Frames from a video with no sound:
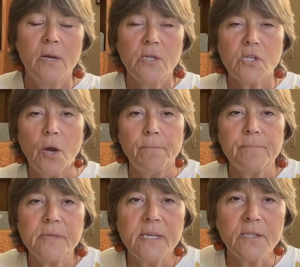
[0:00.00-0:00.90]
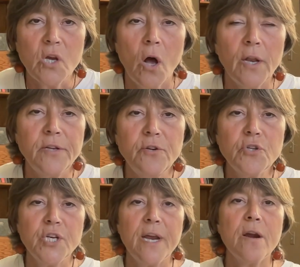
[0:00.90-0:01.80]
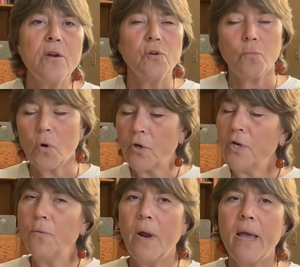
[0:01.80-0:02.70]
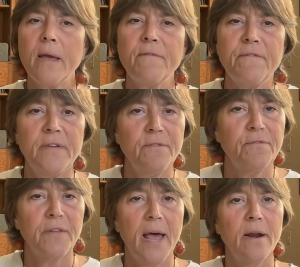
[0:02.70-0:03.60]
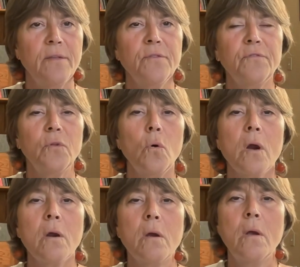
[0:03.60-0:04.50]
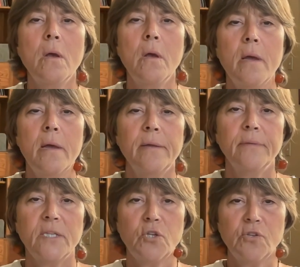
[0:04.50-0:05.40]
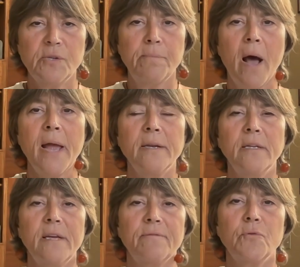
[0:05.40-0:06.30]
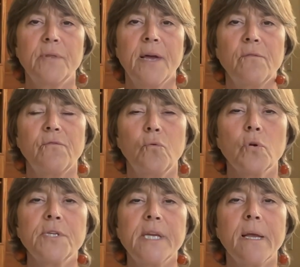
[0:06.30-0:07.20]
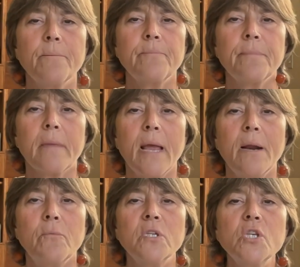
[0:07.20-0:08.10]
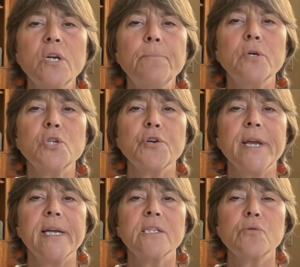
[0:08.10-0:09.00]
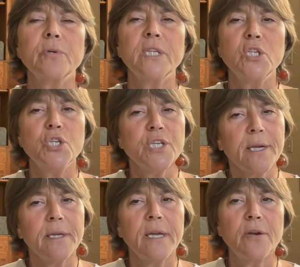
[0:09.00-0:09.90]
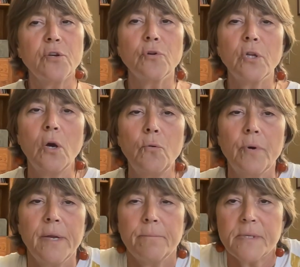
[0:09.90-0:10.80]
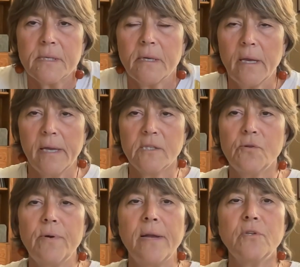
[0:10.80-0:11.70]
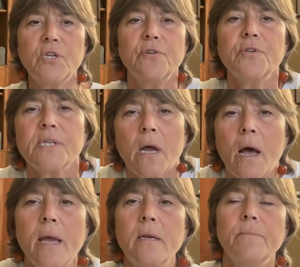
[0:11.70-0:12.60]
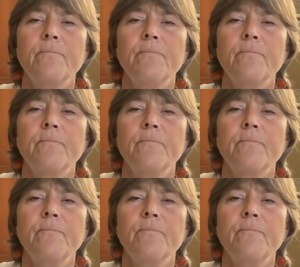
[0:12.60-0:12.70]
So sit tall in your chair. You're working away, feet flat on the floor. Let your spine lift without forcing. And I want you to put your hands really gently on your low ribs. Hands around to your side.